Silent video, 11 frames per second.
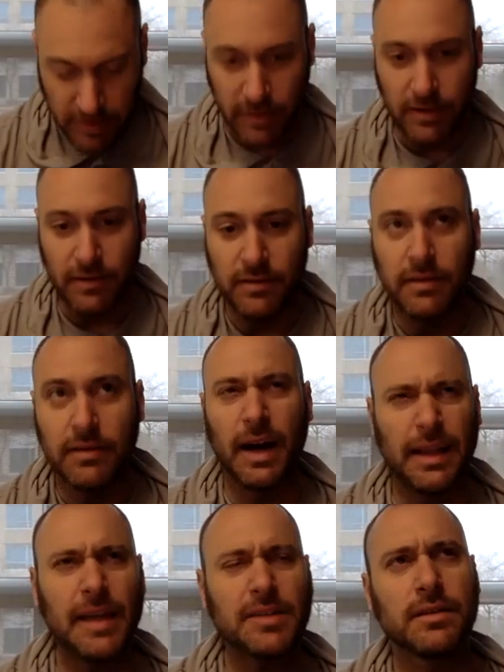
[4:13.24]
year
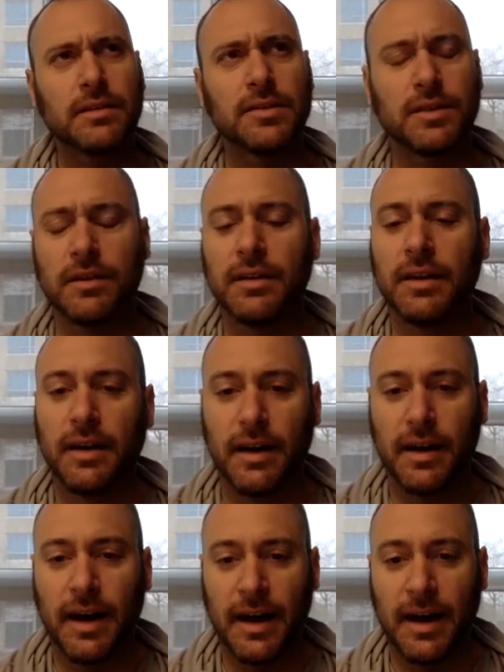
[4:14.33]
and this year.
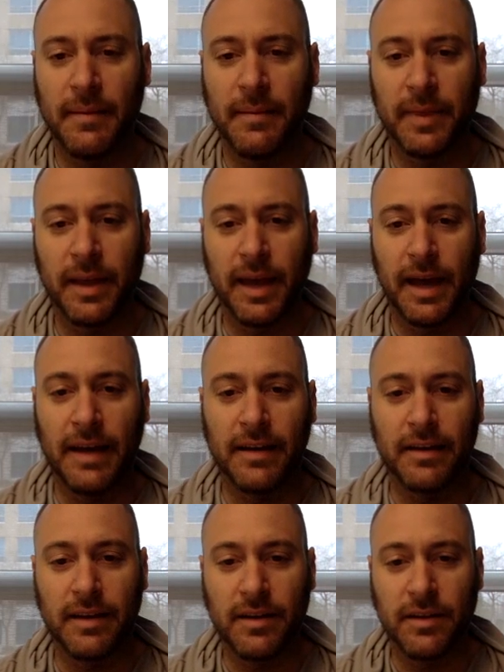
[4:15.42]
And
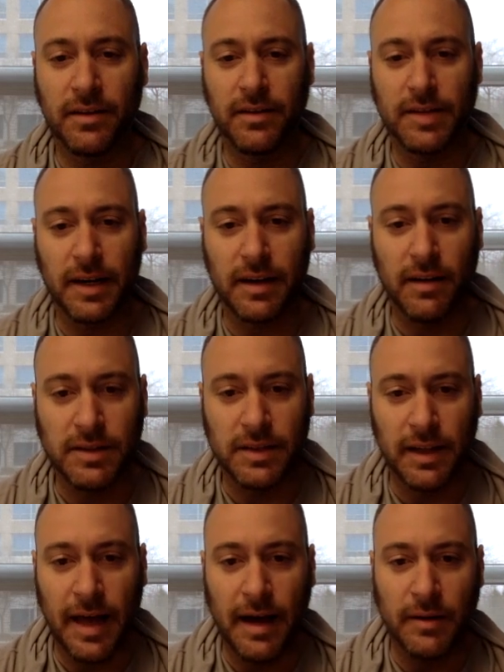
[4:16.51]
their technology
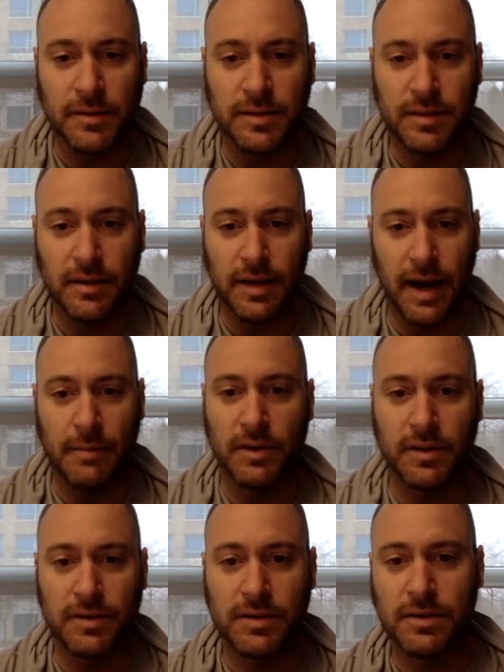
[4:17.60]
allows
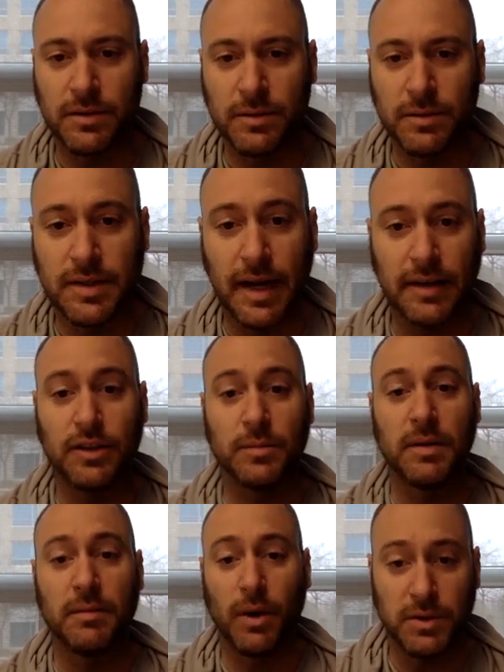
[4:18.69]
cameras to detect
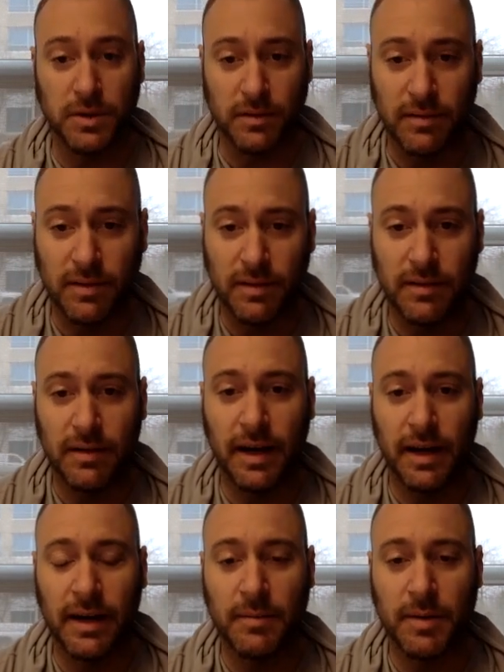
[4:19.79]
human motion.
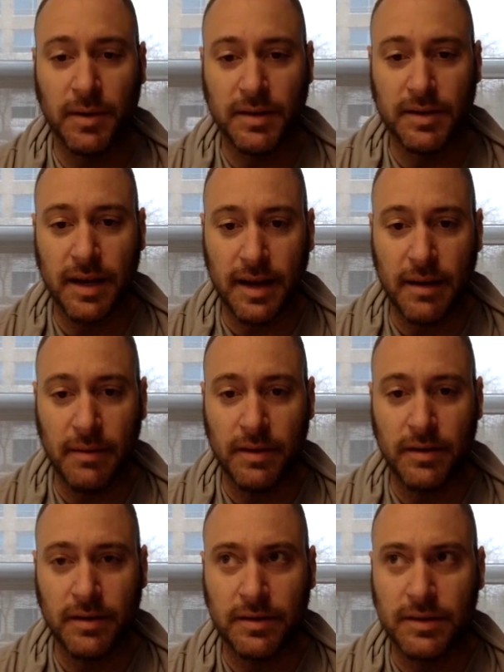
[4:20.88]
And I remember I sat down with
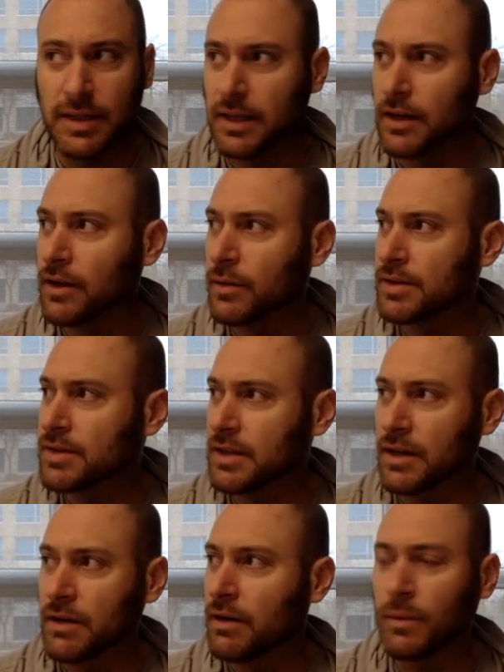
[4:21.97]
their CEO or
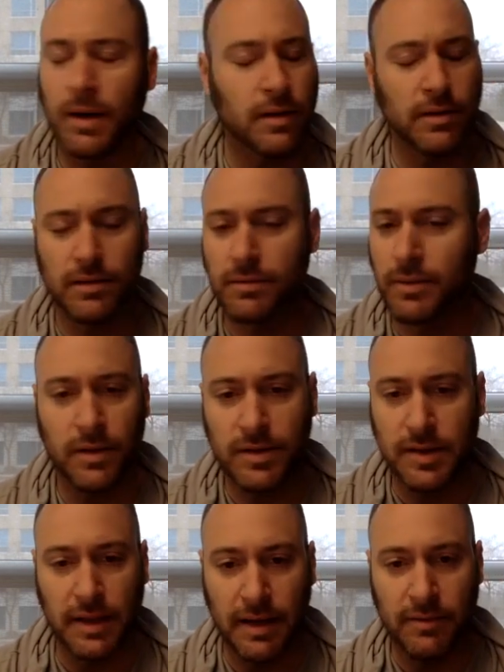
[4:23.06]
COO, one of their
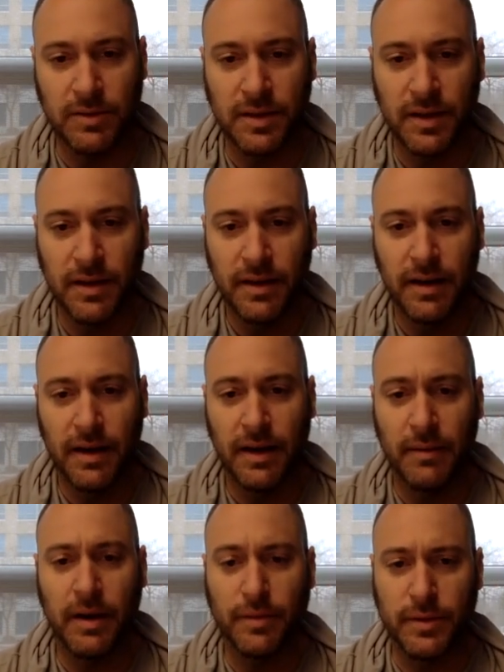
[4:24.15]
C levels,
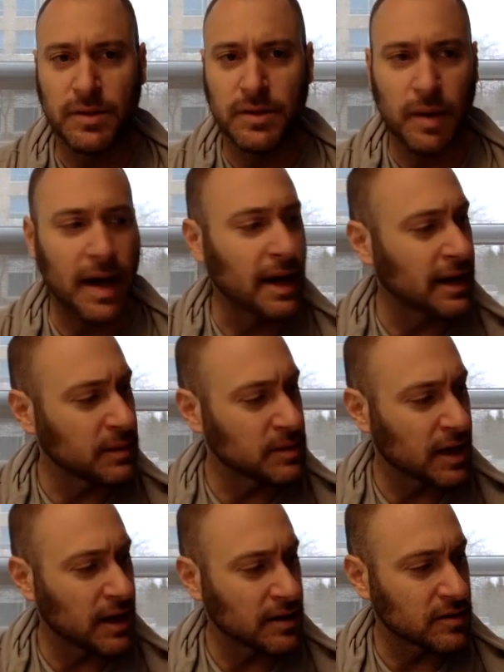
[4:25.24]
when I first met, and he was
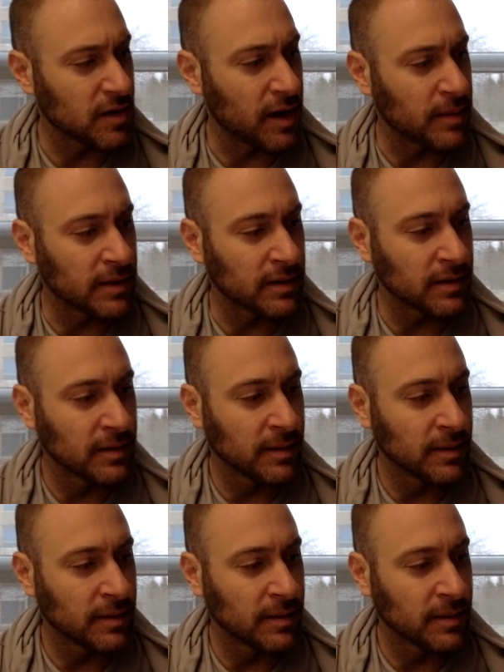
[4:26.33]
kind of describing,